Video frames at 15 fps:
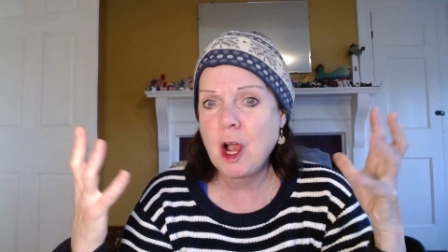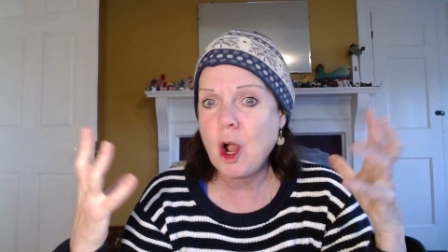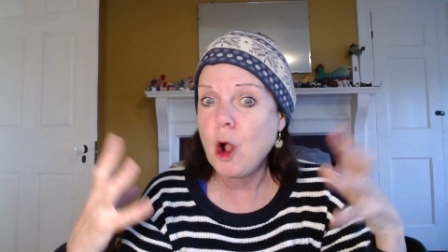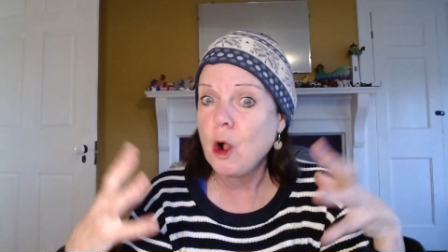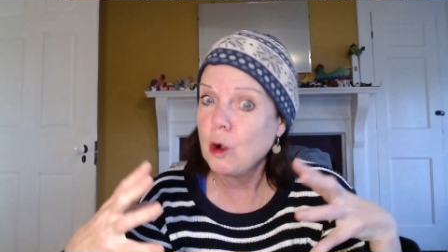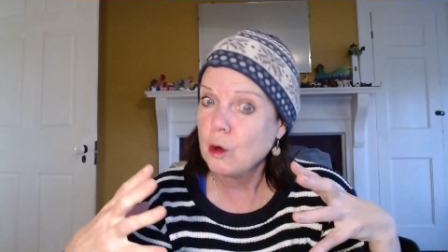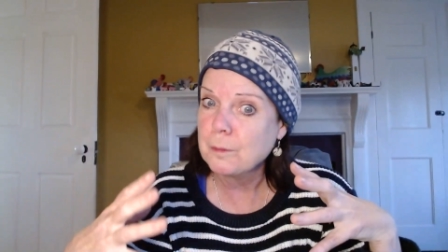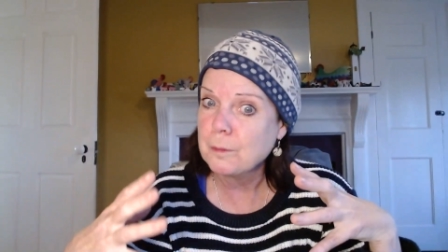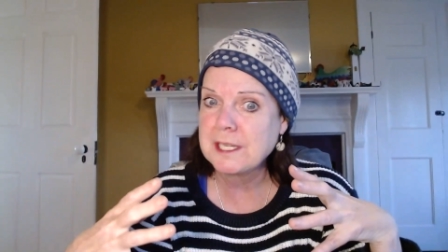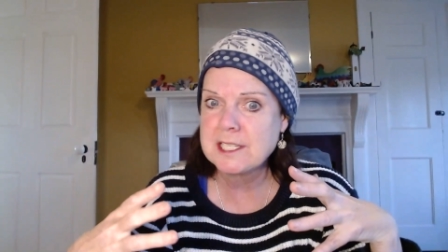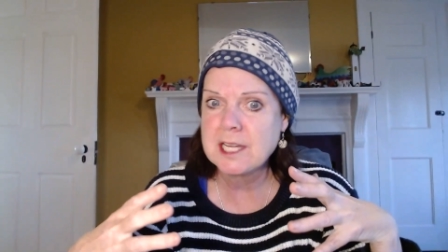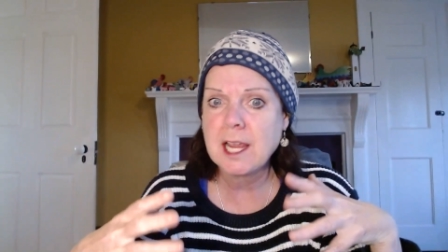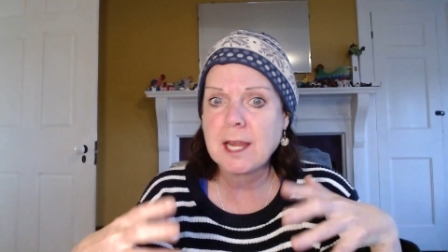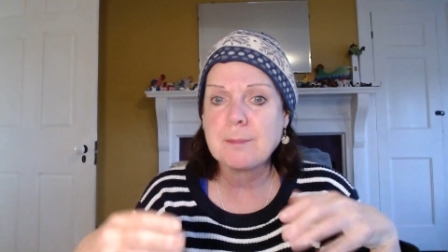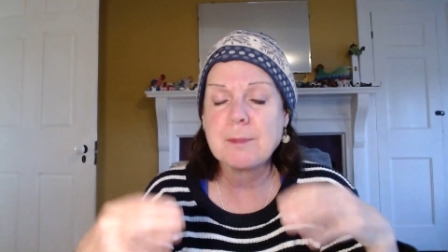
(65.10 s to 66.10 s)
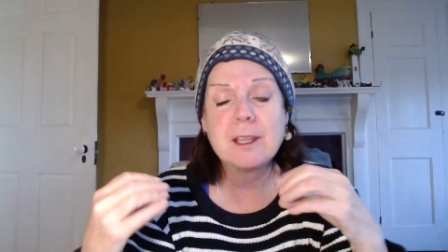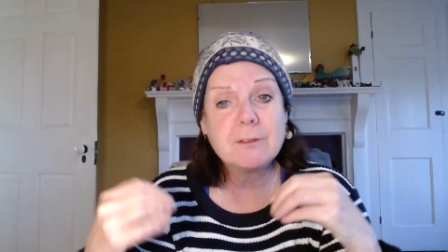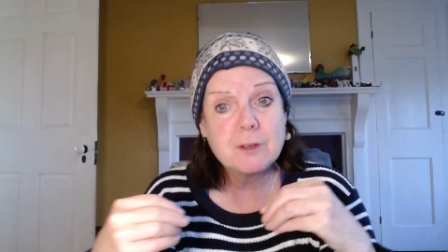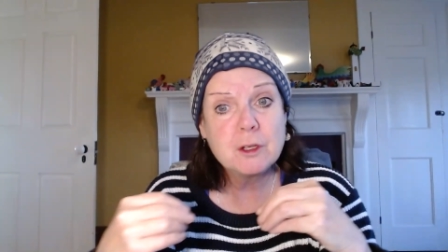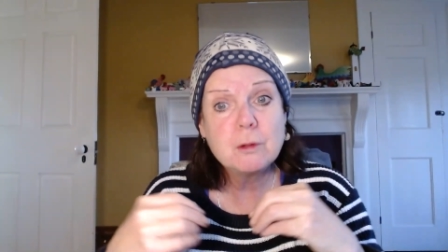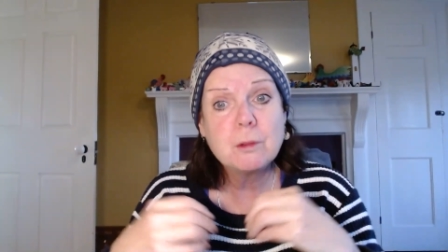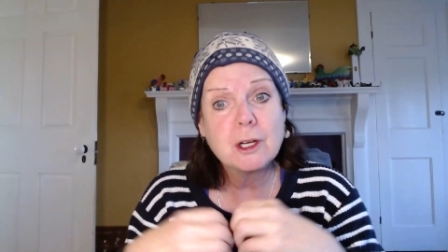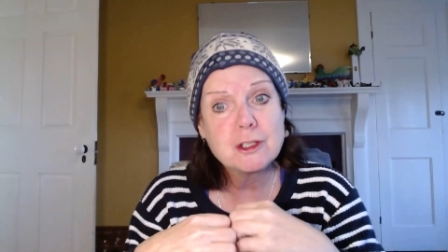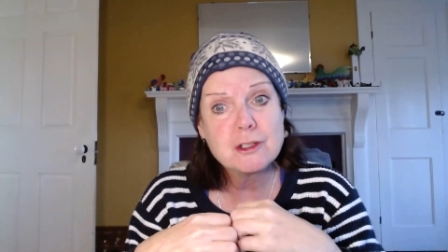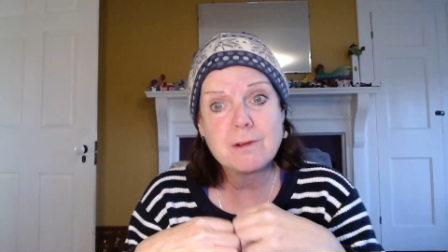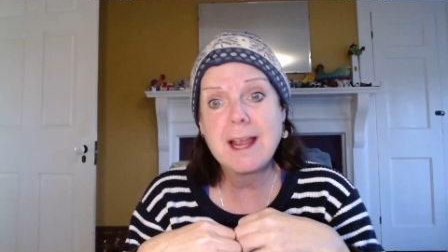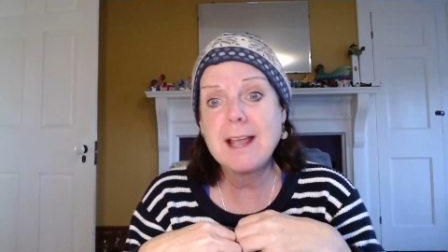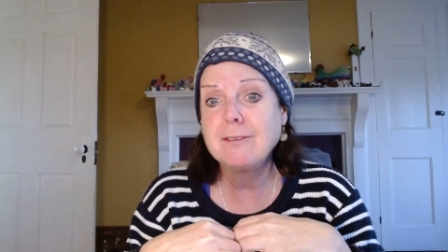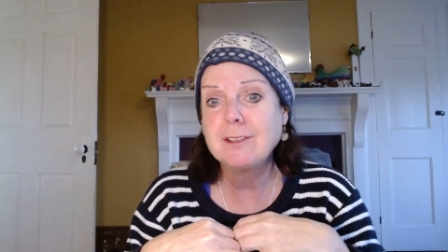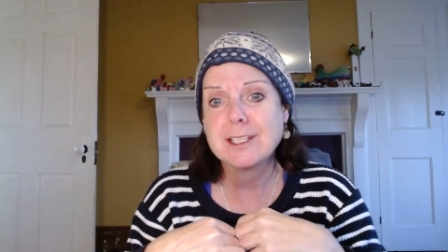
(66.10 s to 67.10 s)
a homey time. If you are
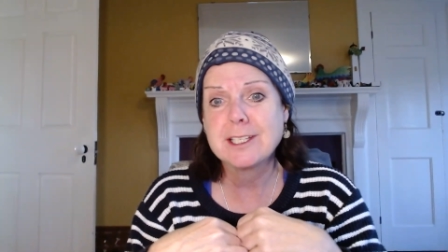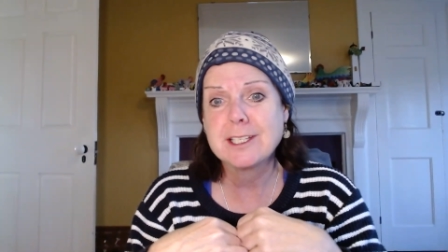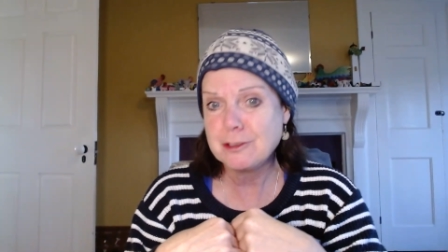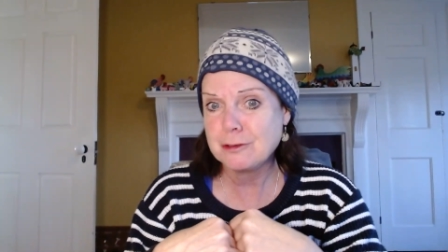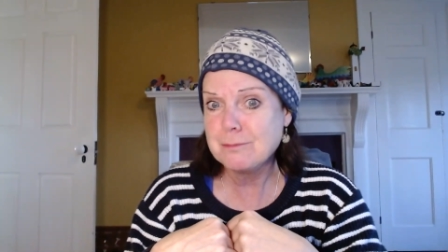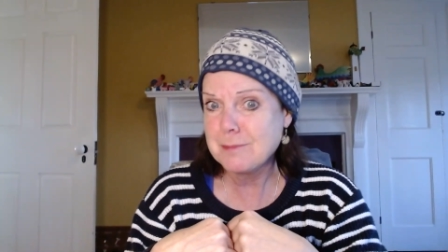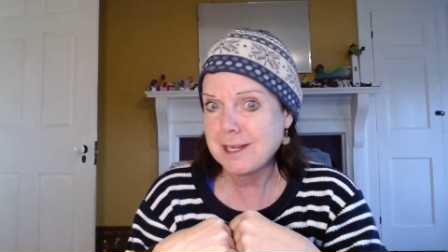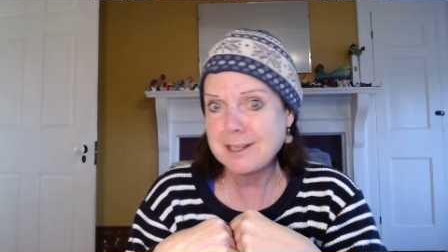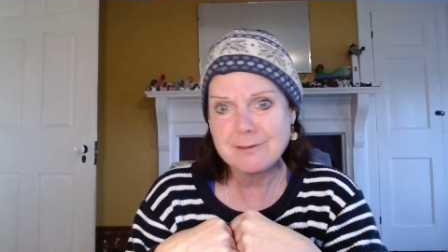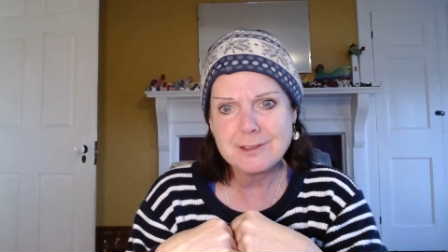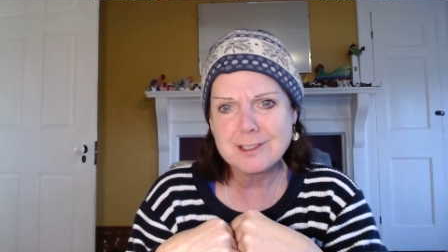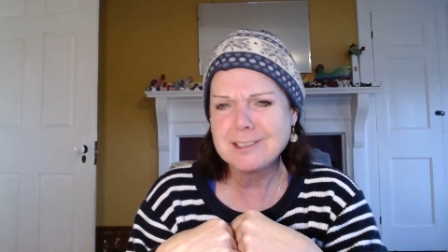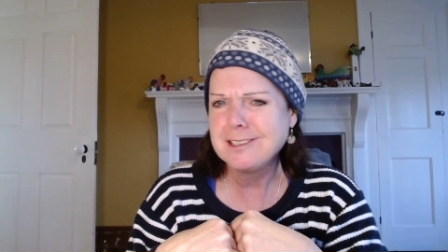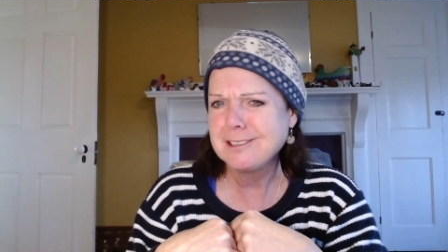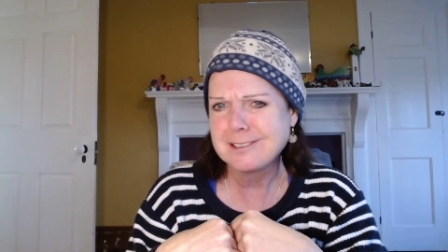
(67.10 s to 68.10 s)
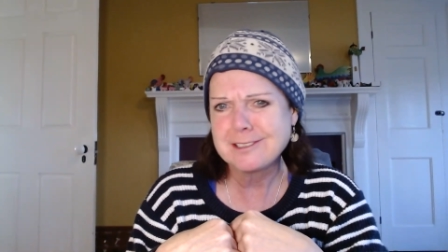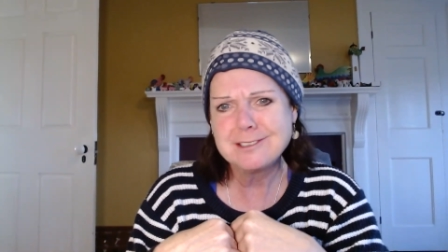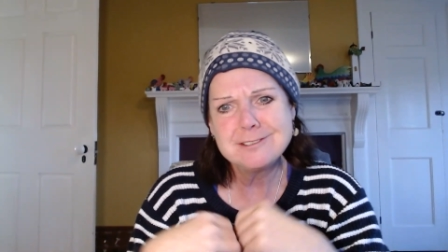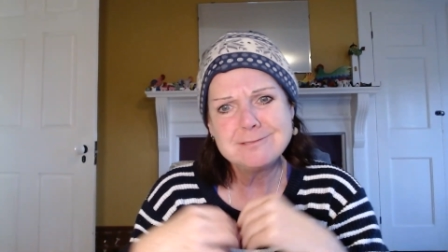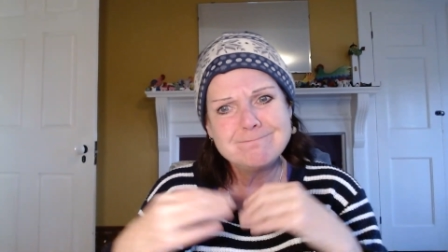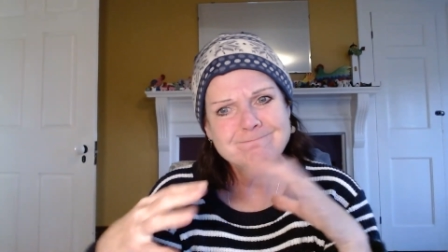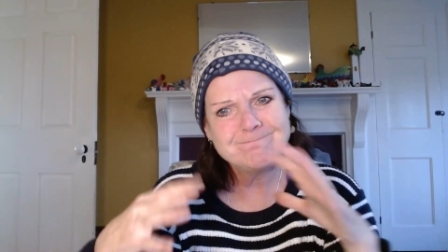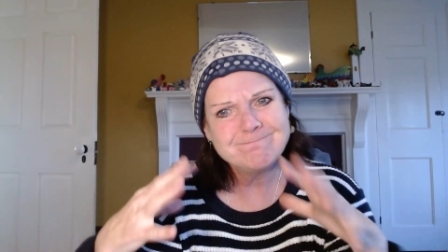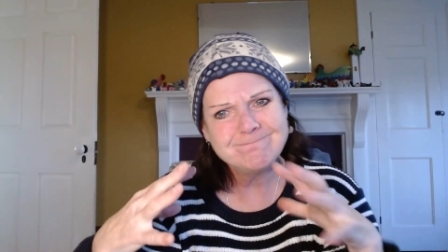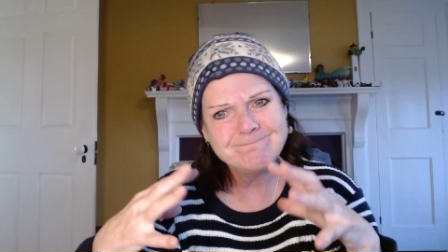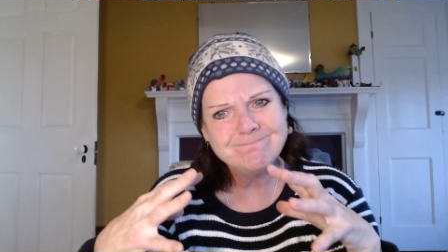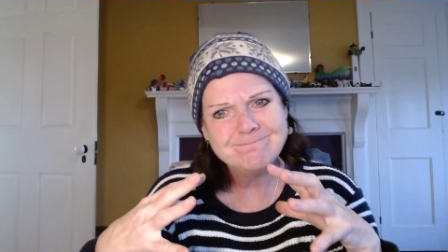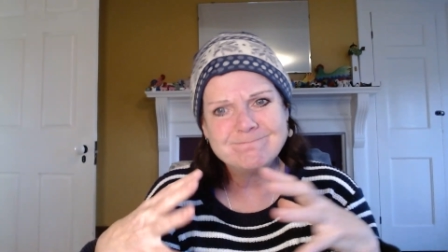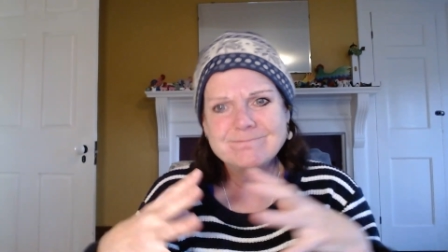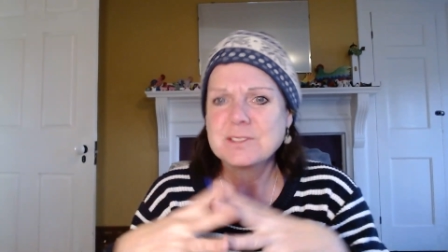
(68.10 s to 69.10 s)
traveling, you might feel a little,
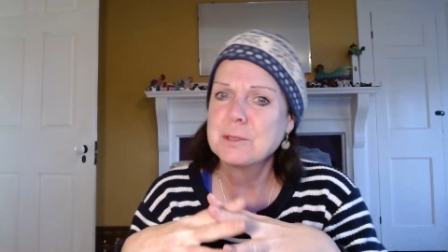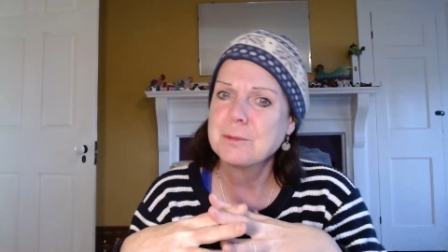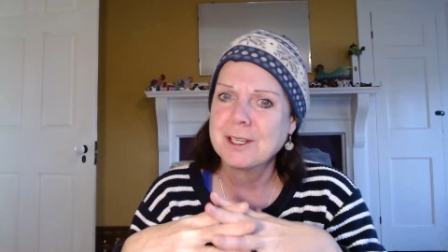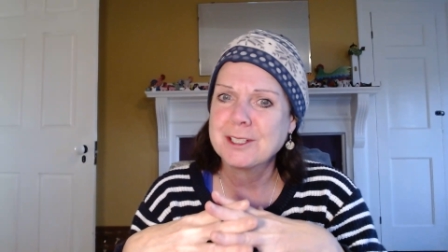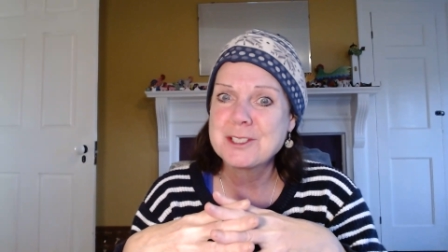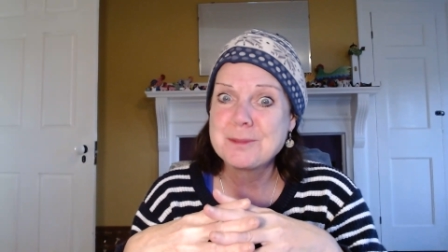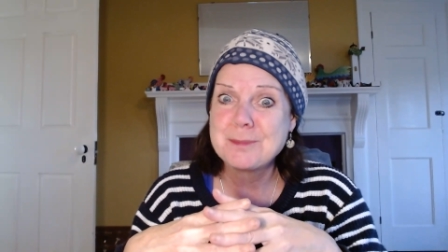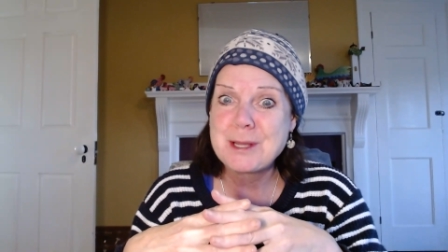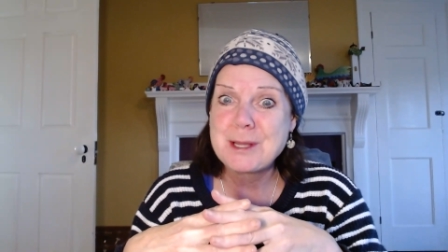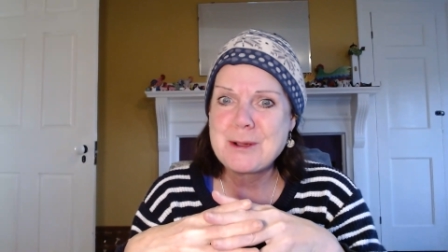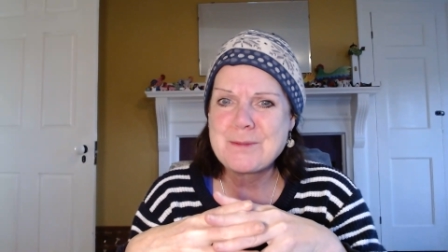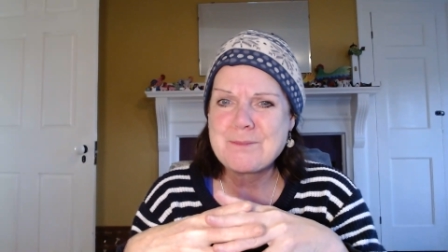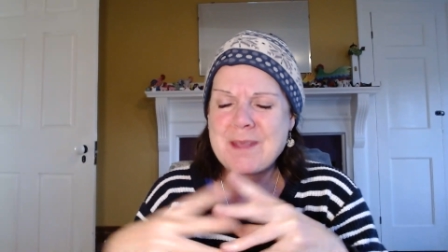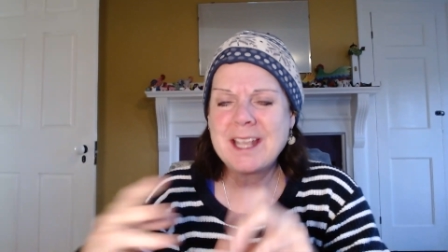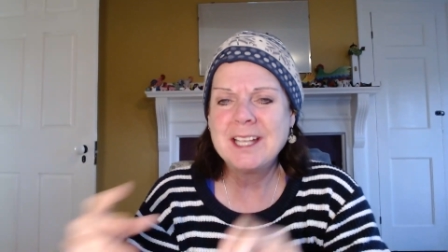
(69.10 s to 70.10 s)
mm, you want it to be home.